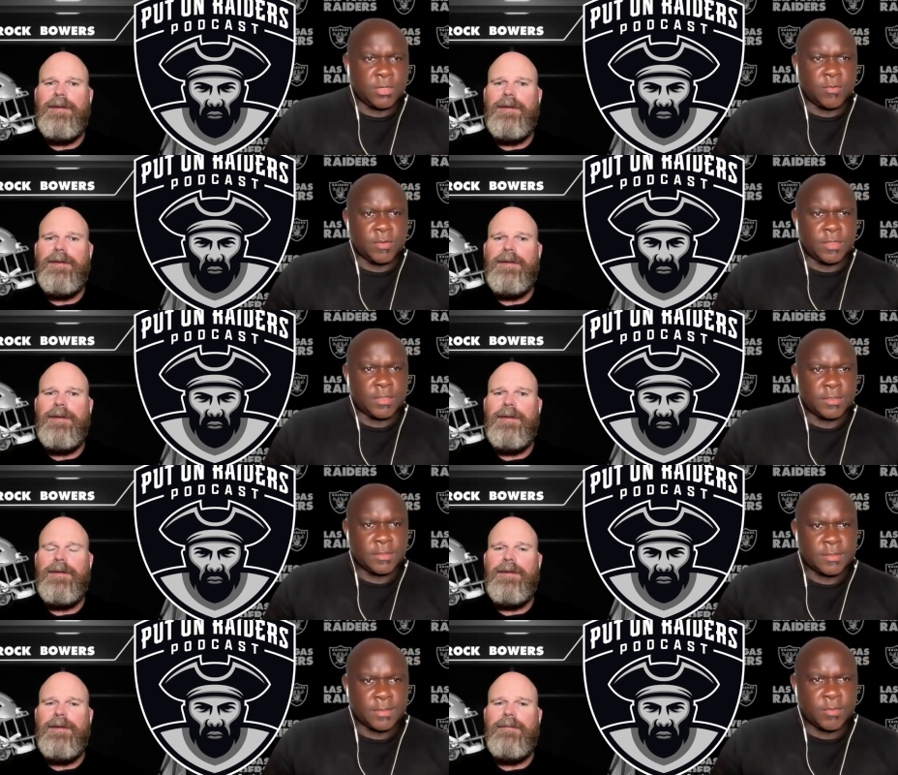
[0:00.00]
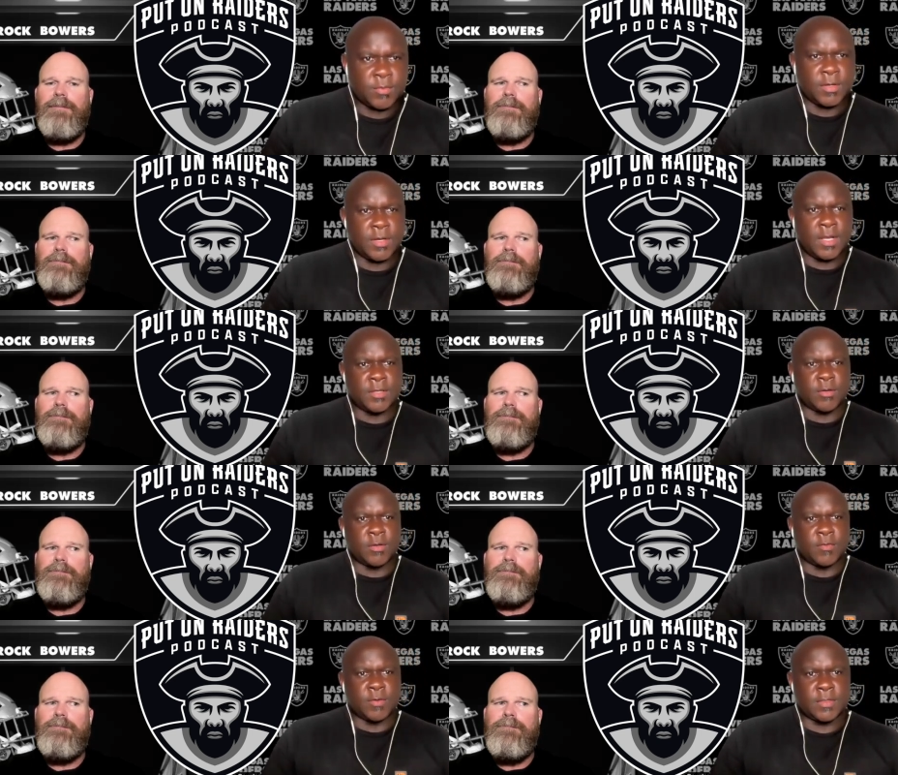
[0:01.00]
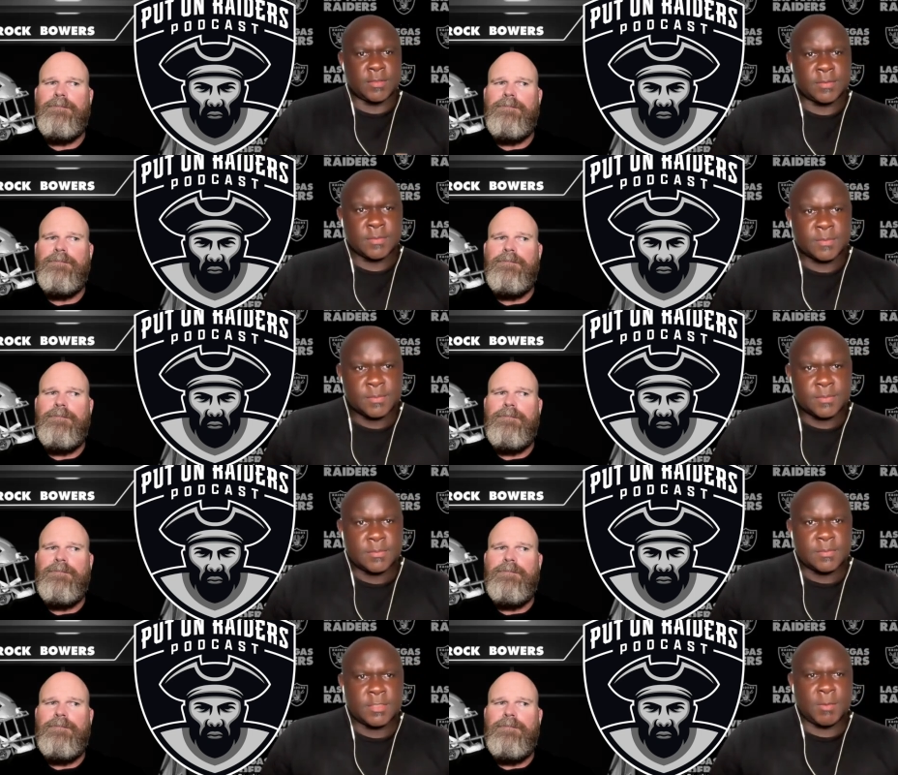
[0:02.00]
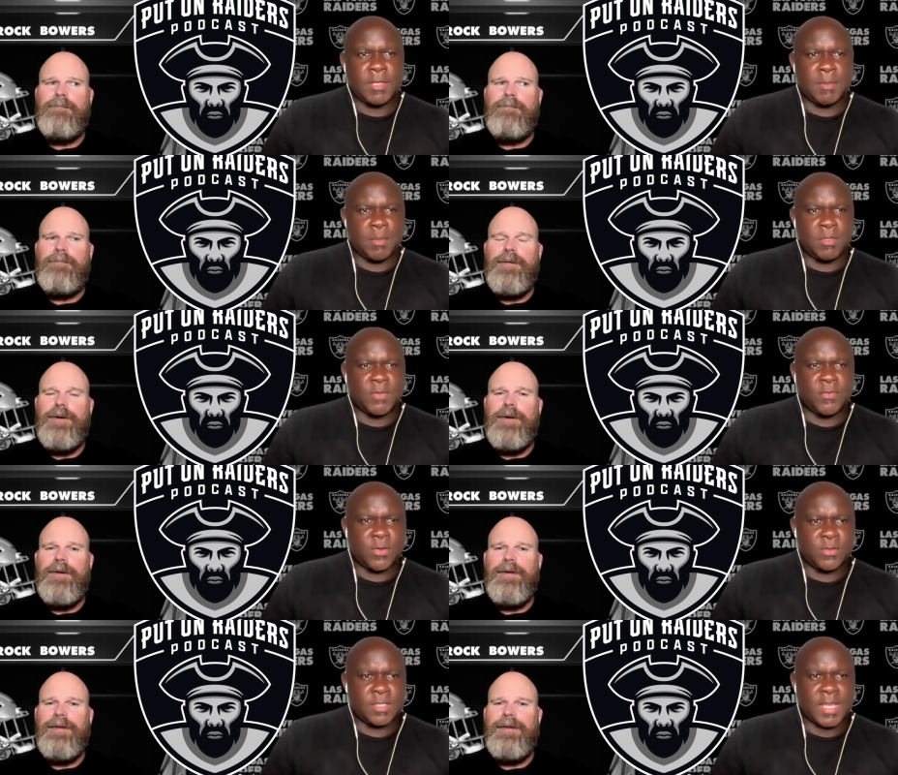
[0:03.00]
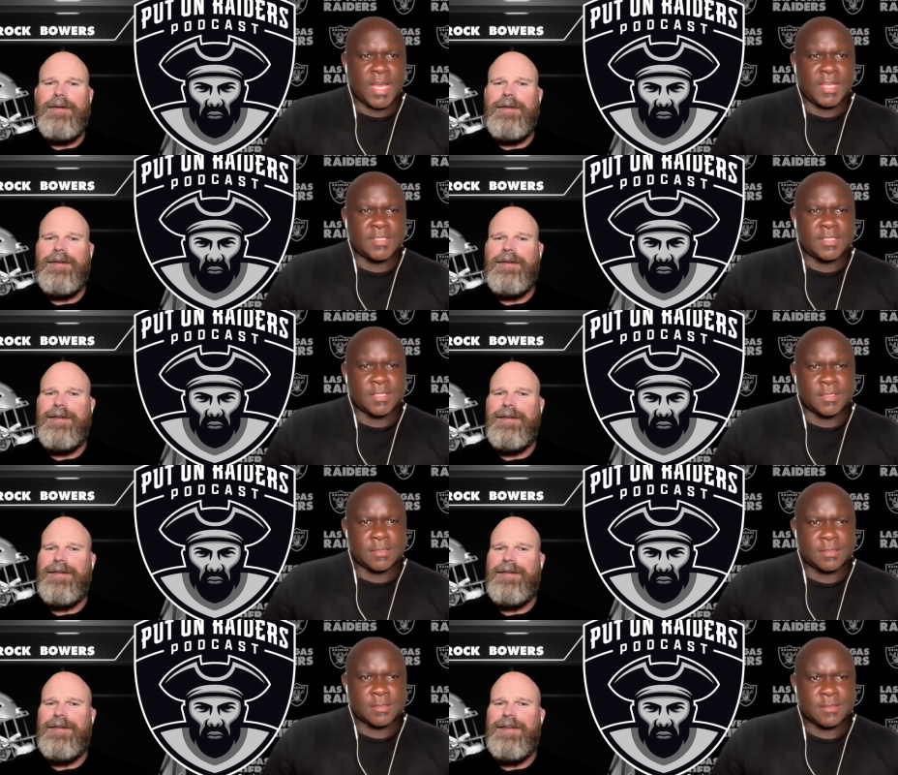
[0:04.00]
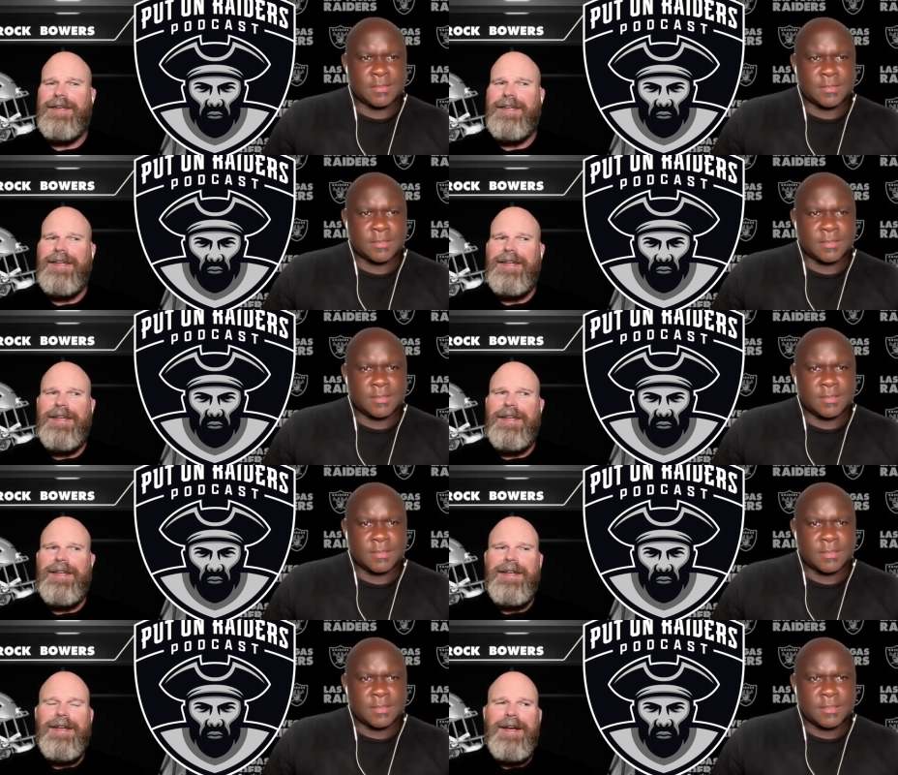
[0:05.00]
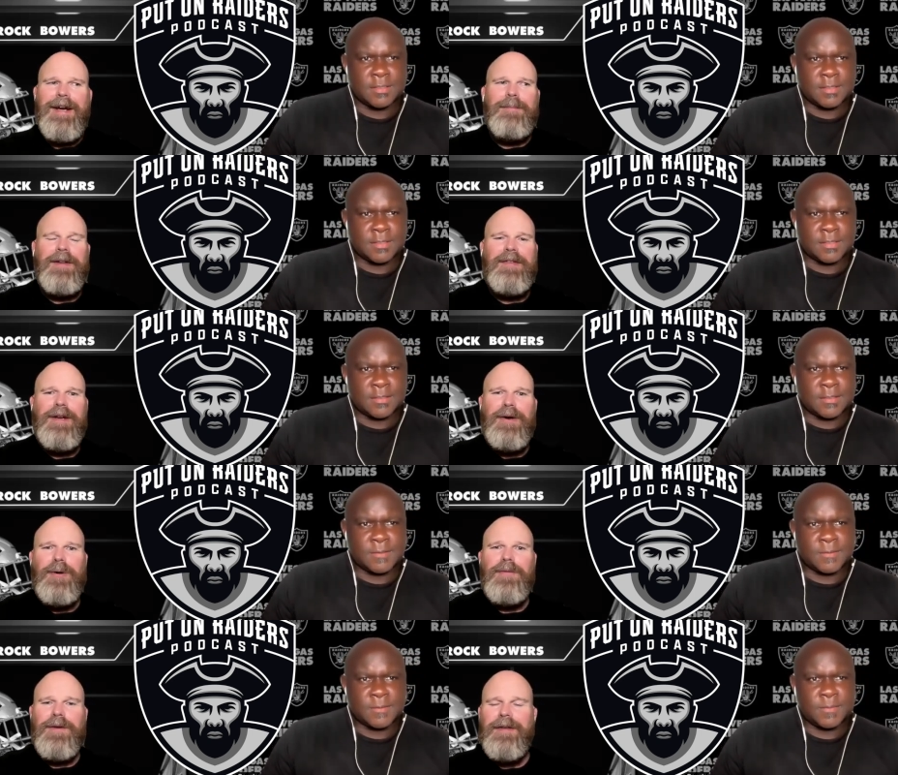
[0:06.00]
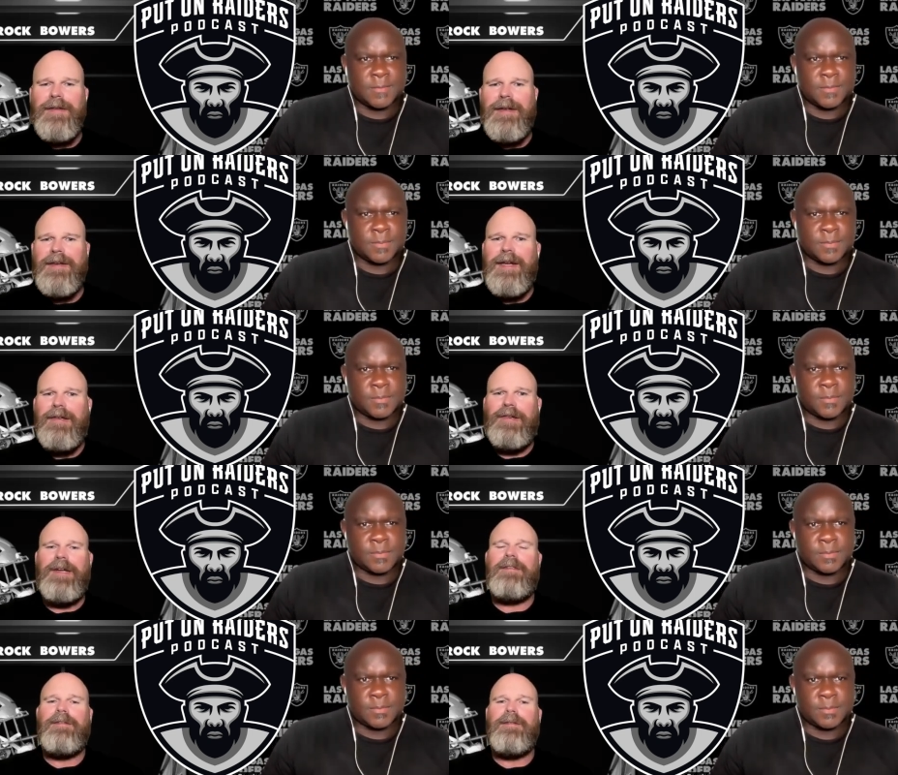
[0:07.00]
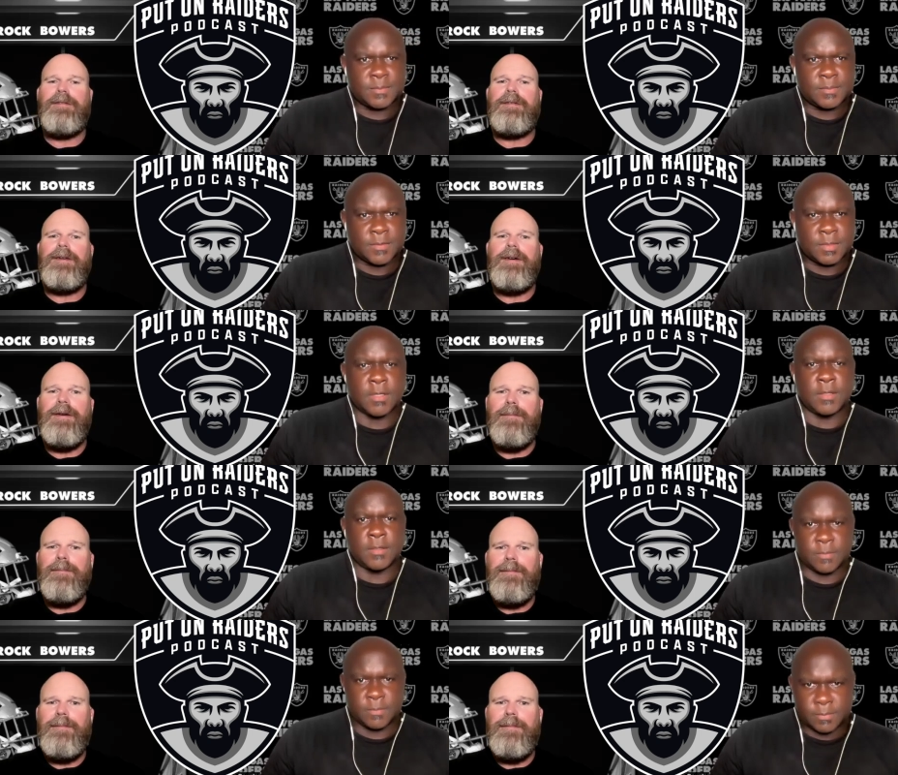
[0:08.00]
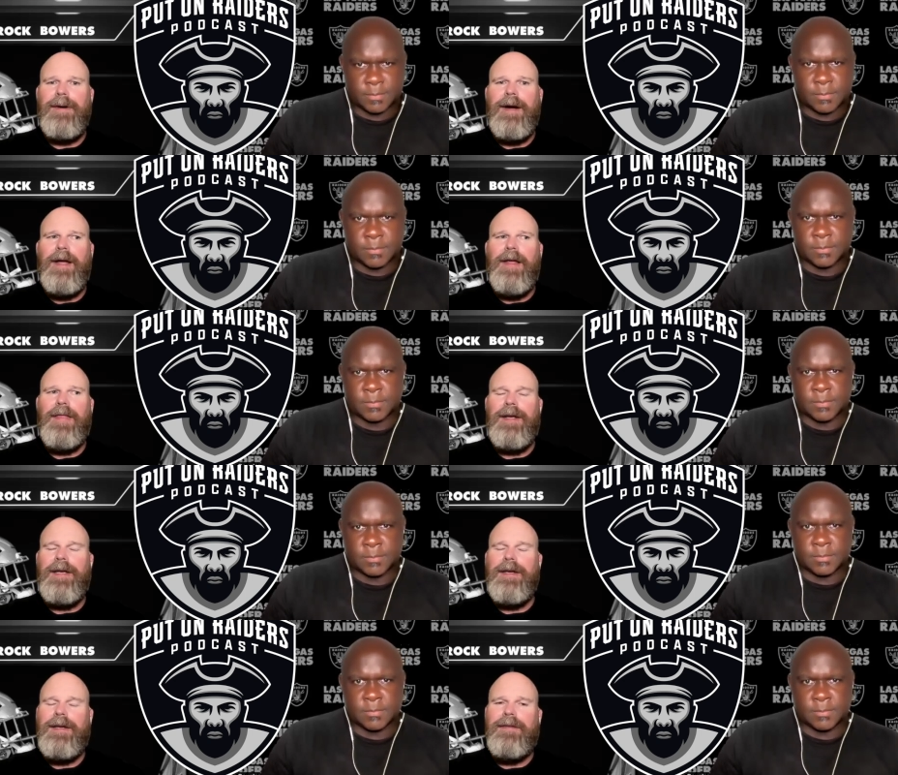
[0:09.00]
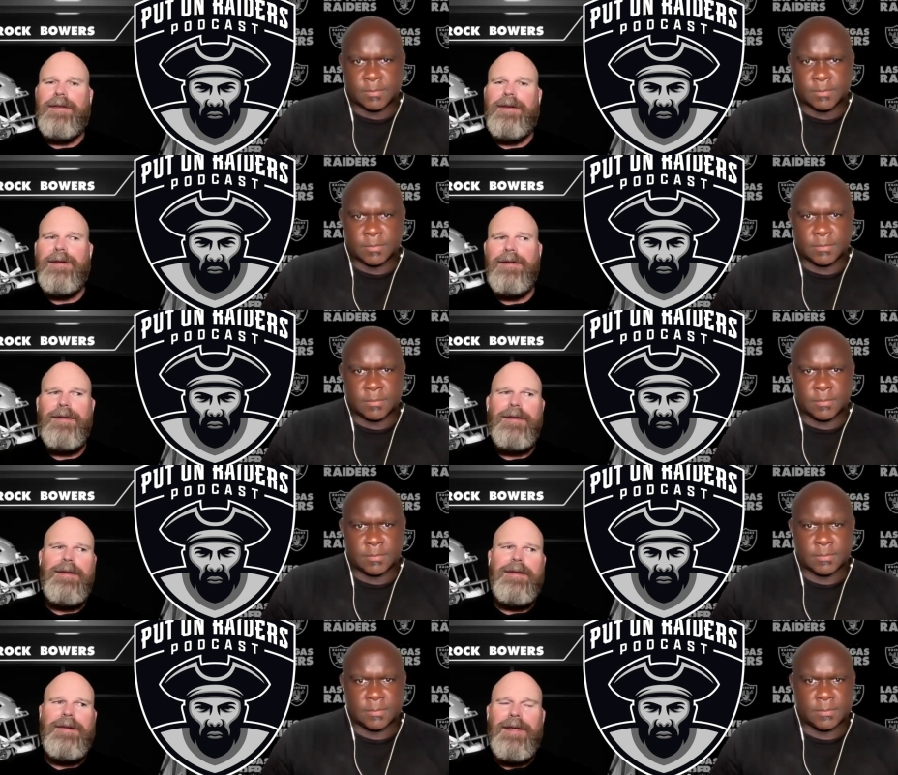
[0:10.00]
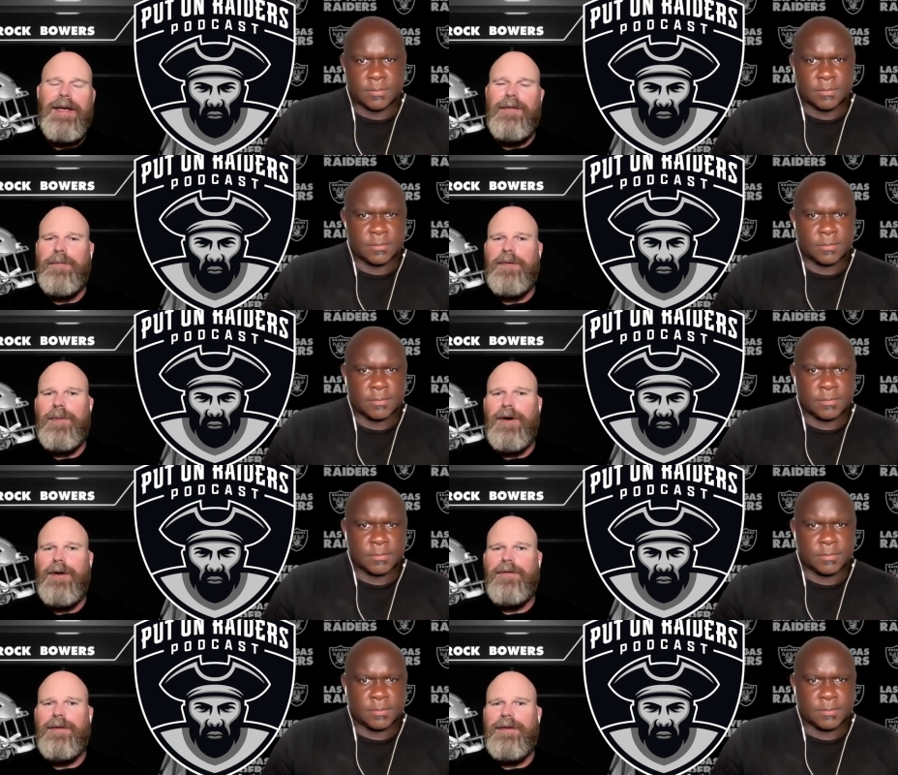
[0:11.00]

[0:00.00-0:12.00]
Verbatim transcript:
Speaker 1: over, over, under, over. A little, little more difficult to get ints.
Speaker 2: I'm going to say over. He's going to take chances. Um, yeah. I, I, think he, he's going to give up some balls